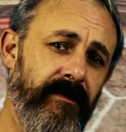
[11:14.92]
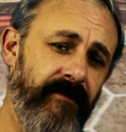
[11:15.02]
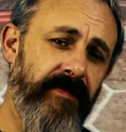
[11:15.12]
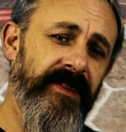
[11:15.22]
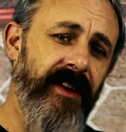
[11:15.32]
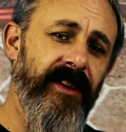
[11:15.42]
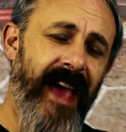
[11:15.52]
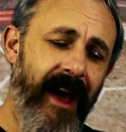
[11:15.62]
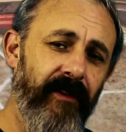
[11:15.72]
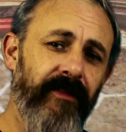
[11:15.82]
representing
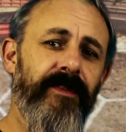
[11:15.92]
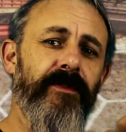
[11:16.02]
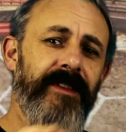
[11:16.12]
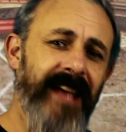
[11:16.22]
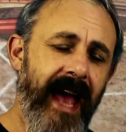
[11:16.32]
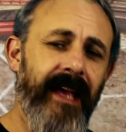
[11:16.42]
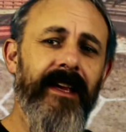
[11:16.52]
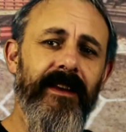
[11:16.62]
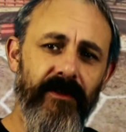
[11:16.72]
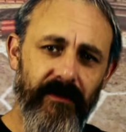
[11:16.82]
your health, your
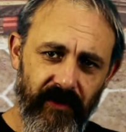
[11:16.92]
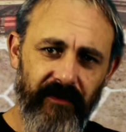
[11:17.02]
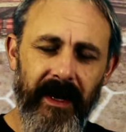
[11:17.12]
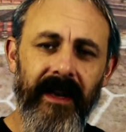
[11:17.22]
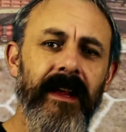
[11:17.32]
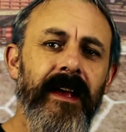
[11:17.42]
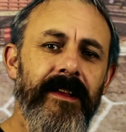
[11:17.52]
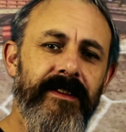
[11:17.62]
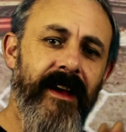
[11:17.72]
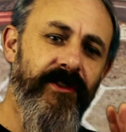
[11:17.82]
attack and your movement.
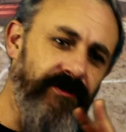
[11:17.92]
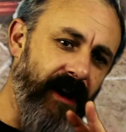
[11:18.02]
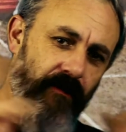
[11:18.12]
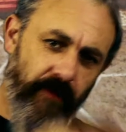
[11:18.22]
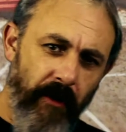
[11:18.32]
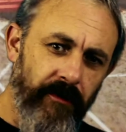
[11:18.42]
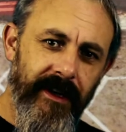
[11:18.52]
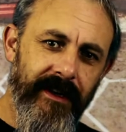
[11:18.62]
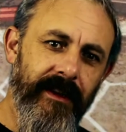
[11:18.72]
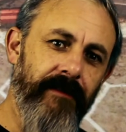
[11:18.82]
So as you get
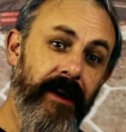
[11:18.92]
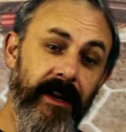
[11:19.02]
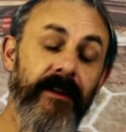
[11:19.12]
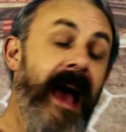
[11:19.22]
wounded in the arena, you